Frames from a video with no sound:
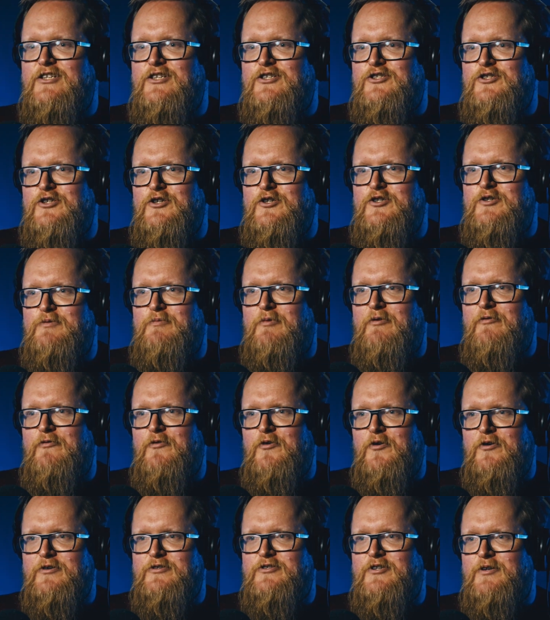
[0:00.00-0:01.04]
Lazy
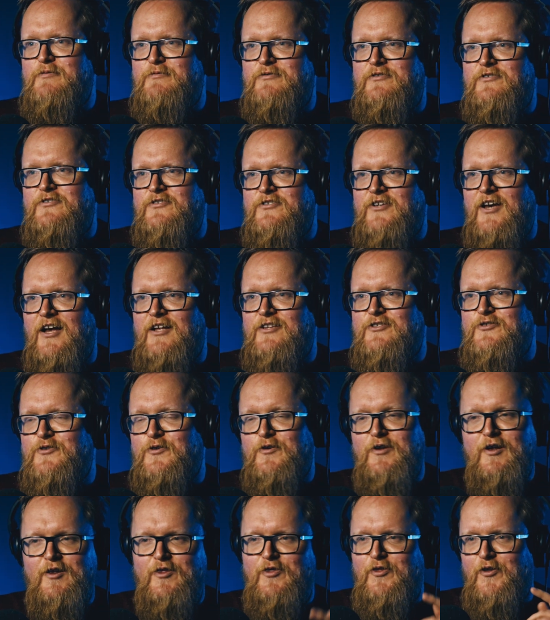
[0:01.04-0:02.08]
Susan before in terms of
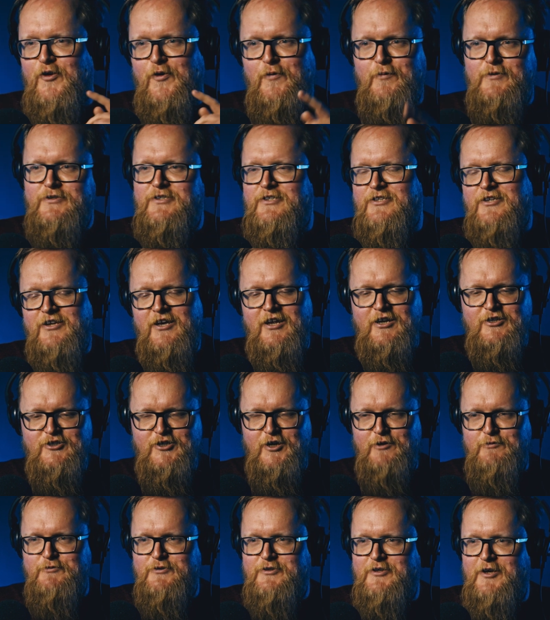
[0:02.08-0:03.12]
sets, all I thought was
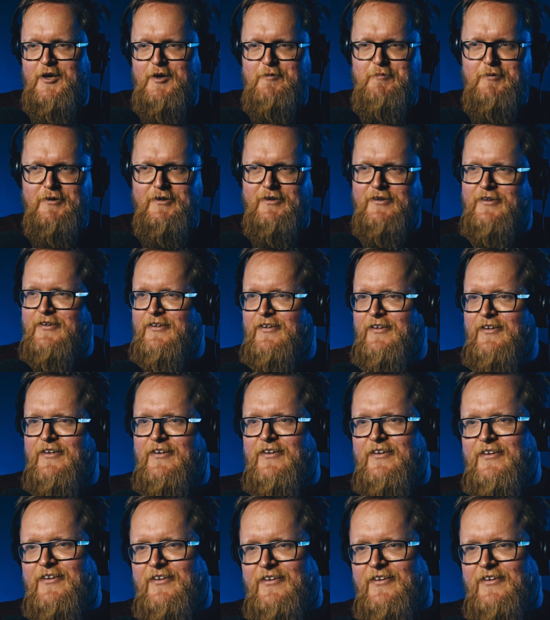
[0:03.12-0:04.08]
Indiana Jones table.